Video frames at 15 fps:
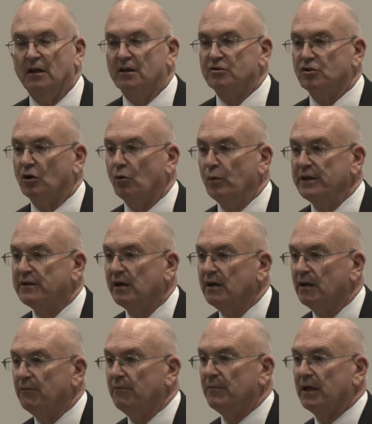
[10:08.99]
So we
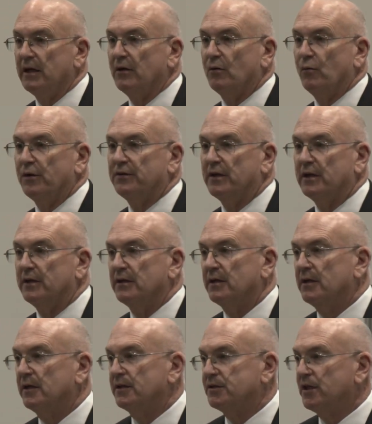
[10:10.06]
come with a
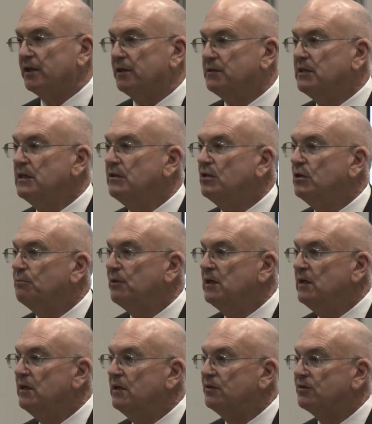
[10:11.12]
set of
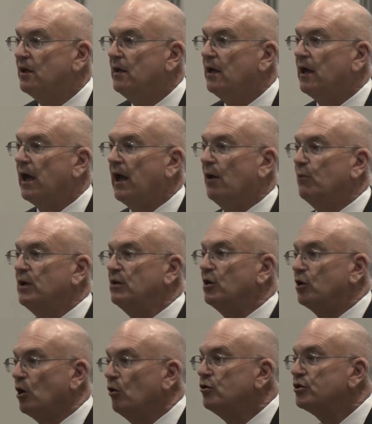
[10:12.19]
TTPs and we
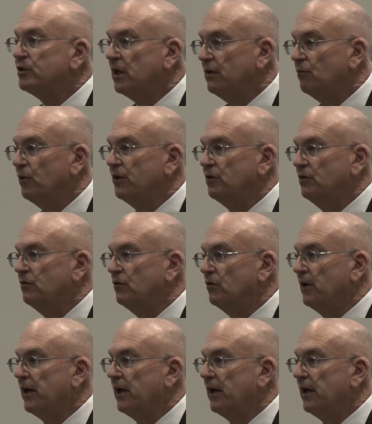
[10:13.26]
negotiate with you.